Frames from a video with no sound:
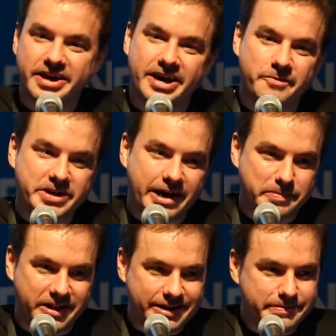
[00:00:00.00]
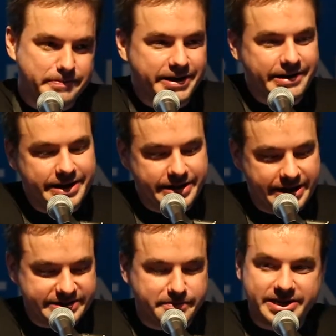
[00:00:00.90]
we got blocked by
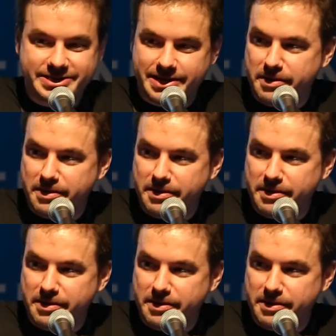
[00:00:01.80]
SMS,